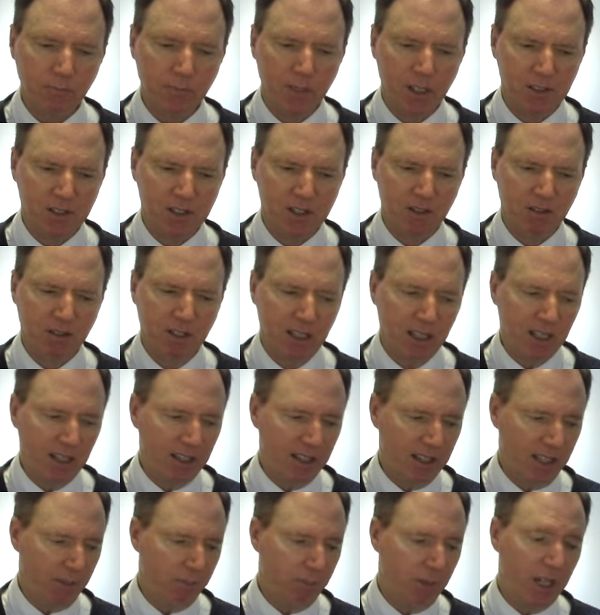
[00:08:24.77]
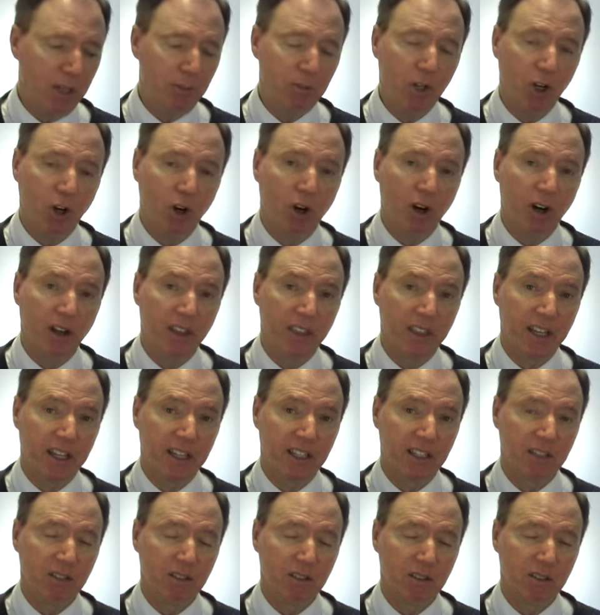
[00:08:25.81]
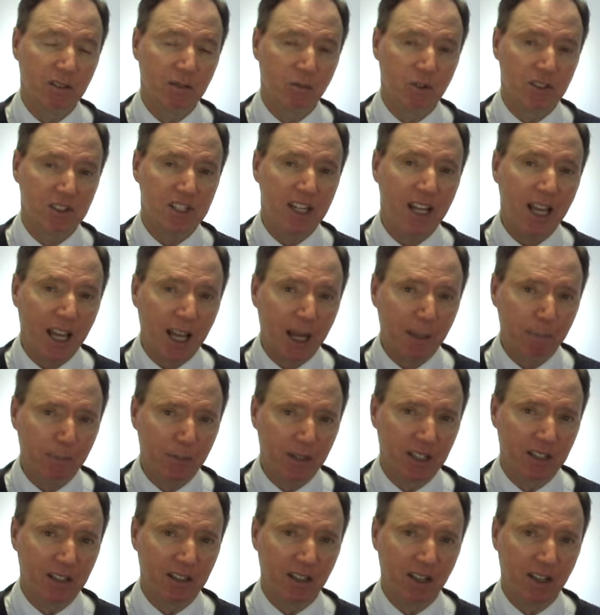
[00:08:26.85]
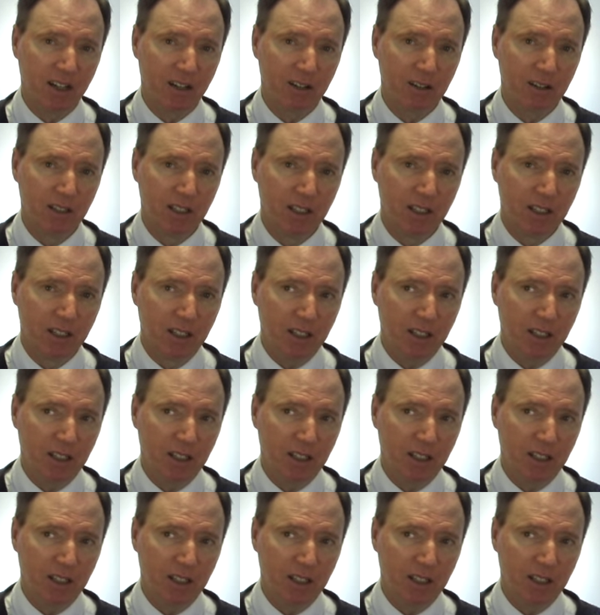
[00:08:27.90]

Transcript: So that may be all that was happening there,